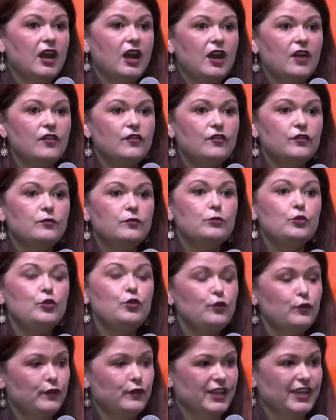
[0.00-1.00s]
of
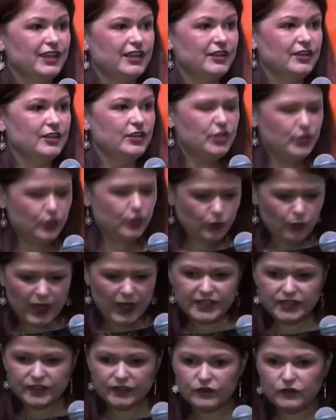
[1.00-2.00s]
moving, new
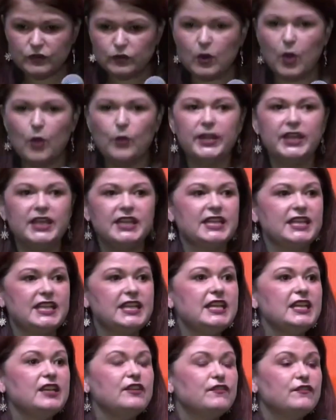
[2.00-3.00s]
ways of growing and
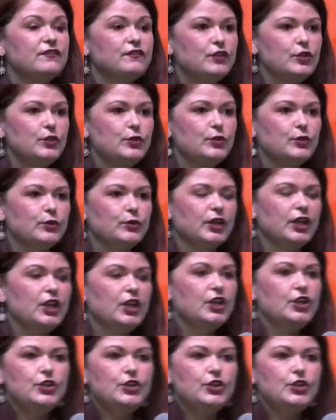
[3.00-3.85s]
eating food,